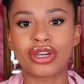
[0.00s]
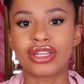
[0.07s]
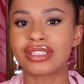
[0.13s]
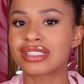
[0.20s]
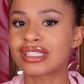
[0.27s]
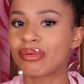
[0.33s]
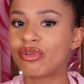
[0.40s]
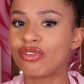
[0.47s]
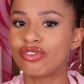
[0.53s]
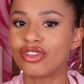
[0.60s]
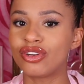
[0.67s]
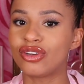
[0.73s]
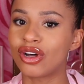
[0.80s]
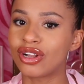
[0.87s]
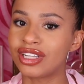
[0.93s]
and some of the
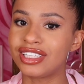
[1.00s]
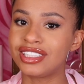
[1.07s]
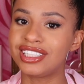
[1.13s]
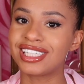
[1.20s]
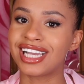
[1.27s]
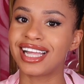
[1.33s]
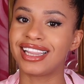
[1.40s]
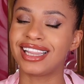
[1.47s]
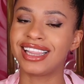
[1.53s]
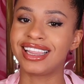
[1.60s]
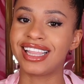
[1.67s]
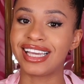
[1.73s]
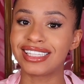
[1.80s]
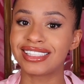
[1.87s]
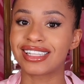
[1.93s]
knowledge and
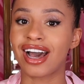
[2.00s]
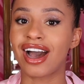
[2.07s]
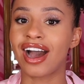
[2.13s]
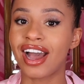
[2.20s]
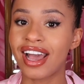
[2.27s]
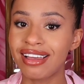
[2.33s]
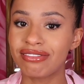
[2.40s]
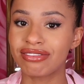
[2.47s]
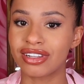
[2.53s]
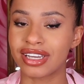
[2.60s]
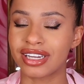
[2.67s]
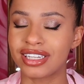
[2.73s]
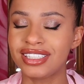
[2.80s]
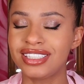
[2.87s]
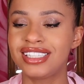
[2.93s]
things that I've
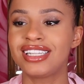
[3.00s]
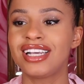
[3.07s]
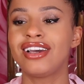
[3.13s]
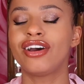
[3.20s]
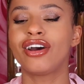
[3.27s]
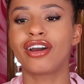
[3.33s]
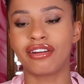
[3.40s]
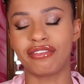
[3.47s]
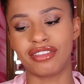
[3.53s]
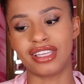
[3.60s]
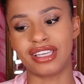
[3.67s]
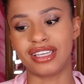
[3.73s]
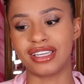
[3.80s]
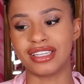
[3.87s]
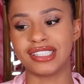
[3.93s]
learned over the
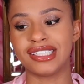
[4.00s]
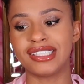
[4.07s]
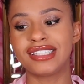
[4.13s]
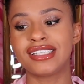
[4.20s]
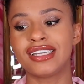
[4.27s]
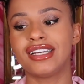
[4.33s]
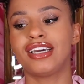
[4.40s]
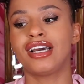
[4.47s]
years.